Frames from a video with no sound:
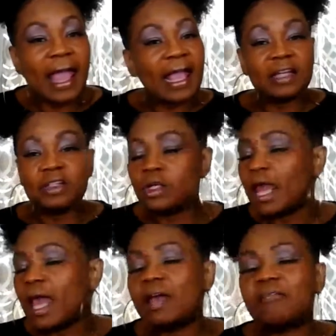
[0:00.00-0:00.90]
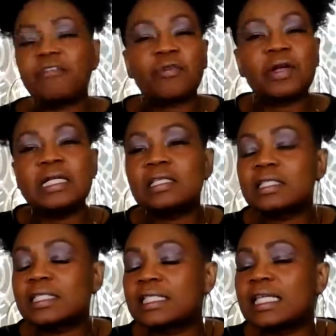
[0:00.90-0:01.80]
And you know, every
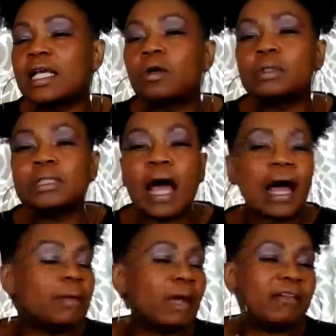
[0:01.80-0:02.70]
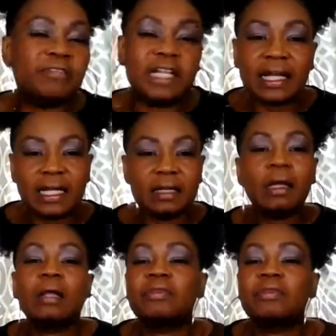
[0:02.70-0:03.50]
single time I've done it,